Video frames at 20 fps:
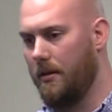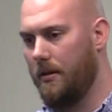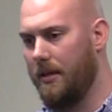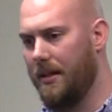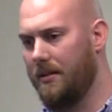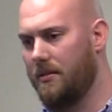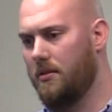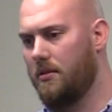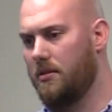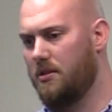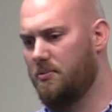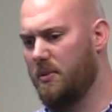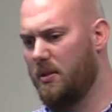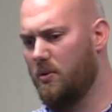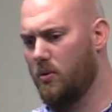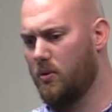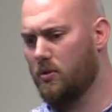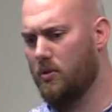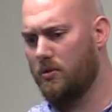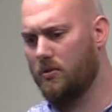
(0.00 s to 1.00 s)

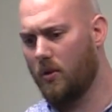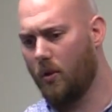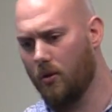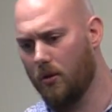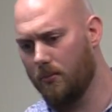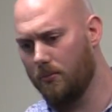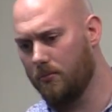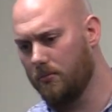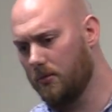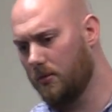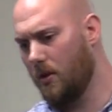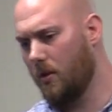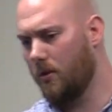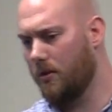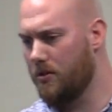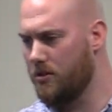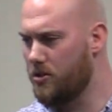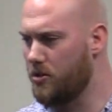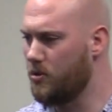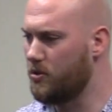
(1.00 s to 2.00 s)
Smith Wigglesworth told him, go
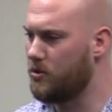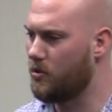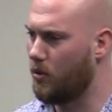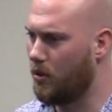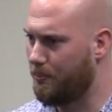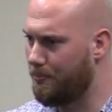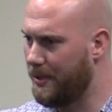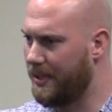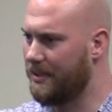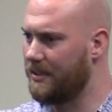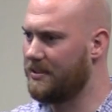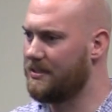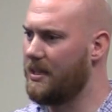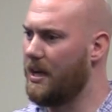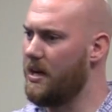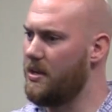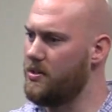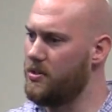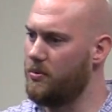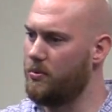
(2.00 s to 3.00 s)
to the shoe store, pick the
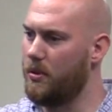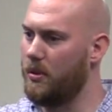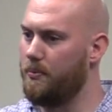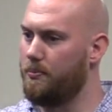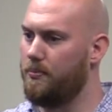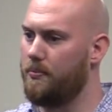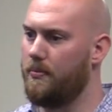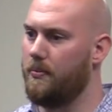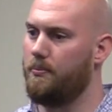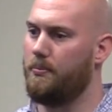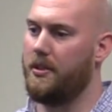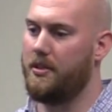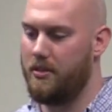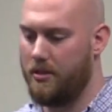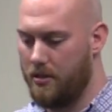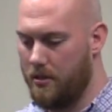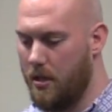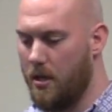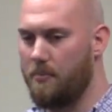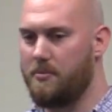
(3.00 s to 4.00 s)
size you want,
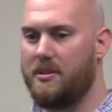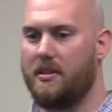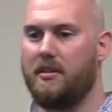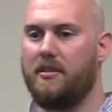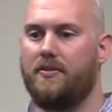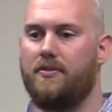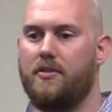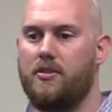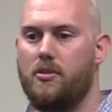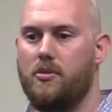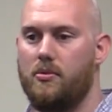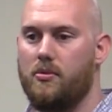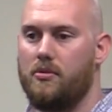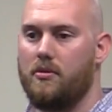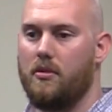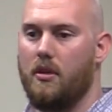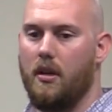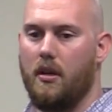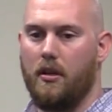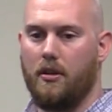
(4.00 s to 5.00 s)
put your nubs in the
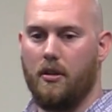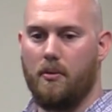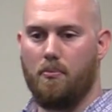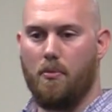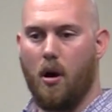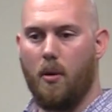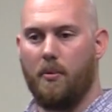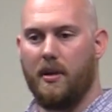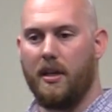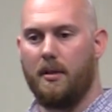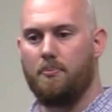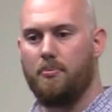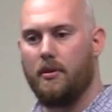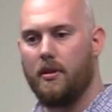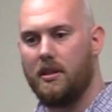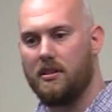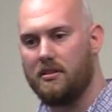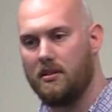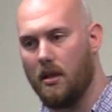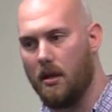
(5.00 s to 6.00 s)
shoes. The moment he
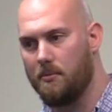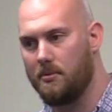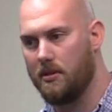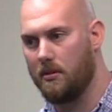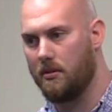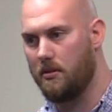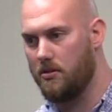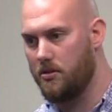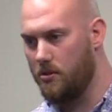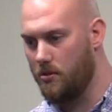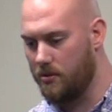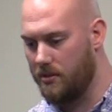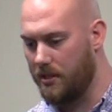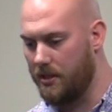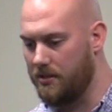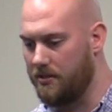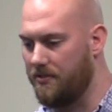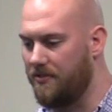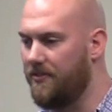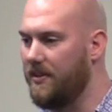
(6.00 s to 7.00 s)
put his nubs in the shoes,
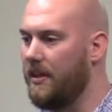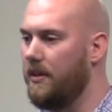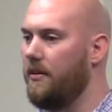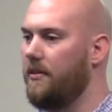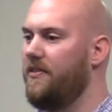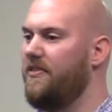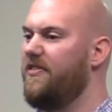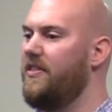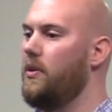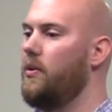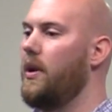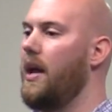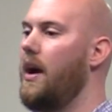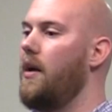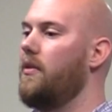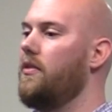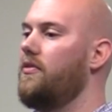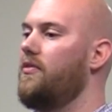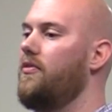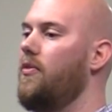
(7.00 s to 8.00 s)
his feet filled
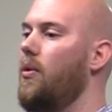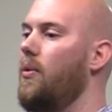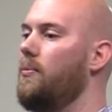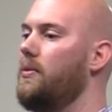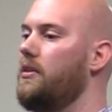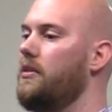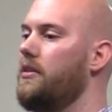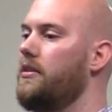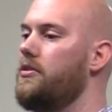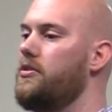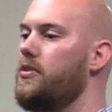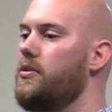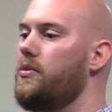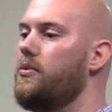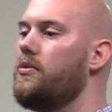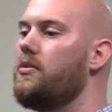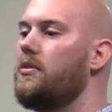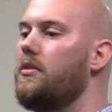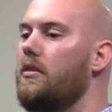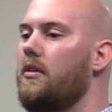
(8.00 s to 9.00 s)
out and formed into the
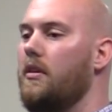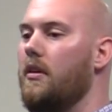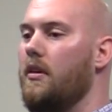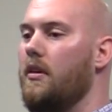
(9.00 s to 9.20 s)
shoes.